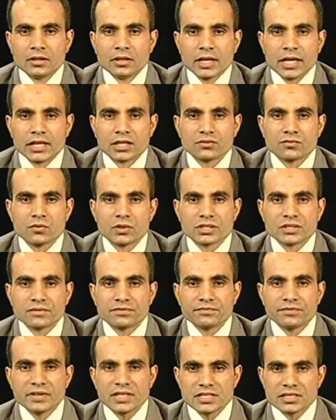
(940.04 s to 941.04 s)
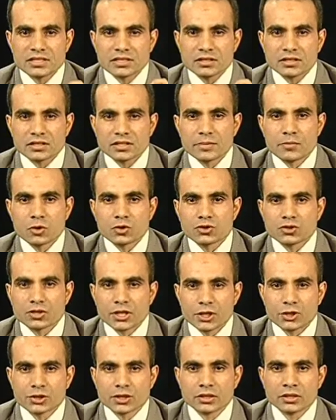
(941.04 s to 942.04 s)
and it was the first
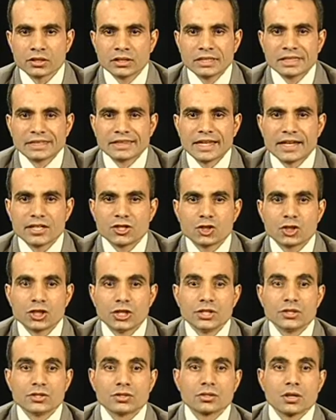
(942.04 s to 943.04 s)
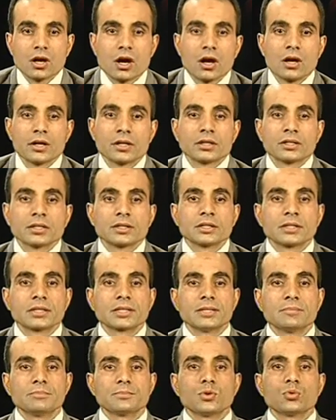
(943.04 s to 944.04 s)
demonstration that genes are
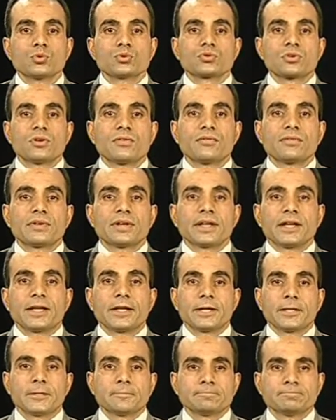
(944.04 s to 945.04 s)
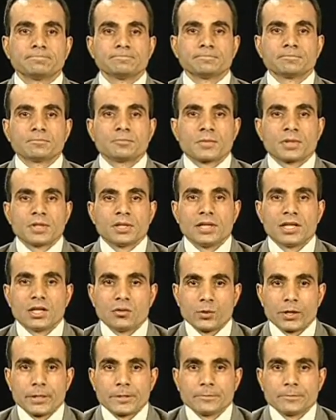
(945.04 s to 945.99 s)
composed of DNA in a way.